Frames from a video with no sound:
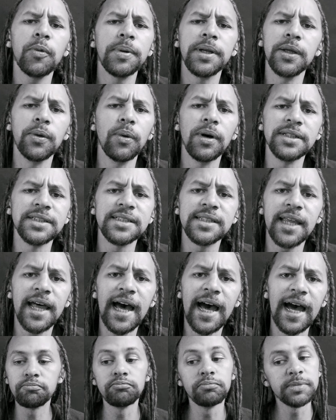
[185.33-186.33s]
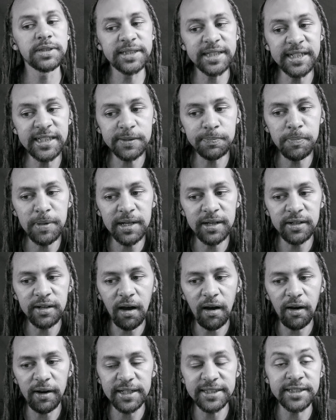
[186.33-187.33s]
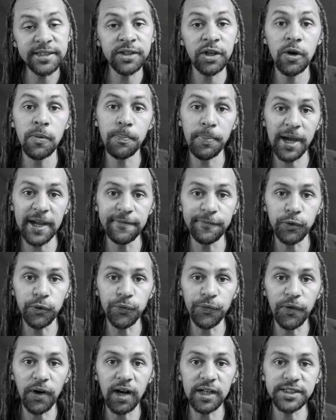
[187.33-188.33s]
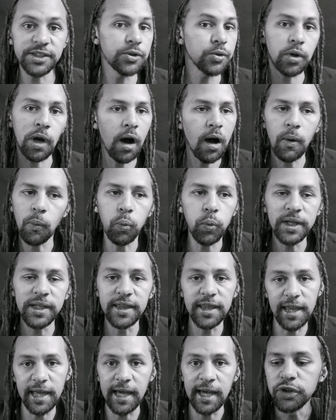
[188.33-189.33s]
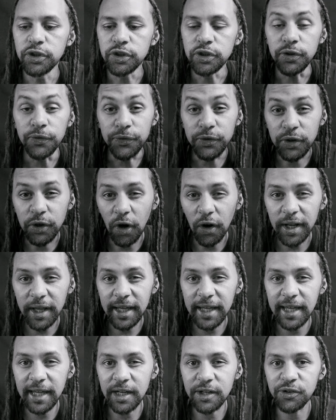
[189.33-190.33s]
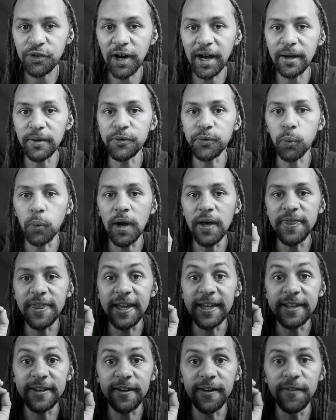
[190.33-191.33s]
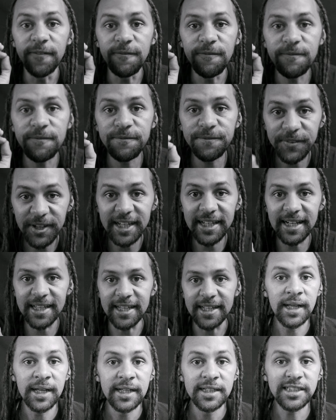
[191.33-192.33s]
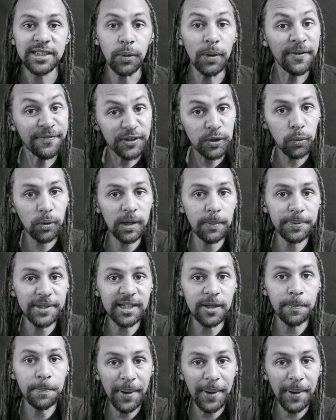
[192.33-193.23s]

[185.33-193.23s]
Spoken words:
Nobody wants that. Since mid and highs turn painful fast, you can't win there. You've got to hit crowds where they can feel it. So if you want to be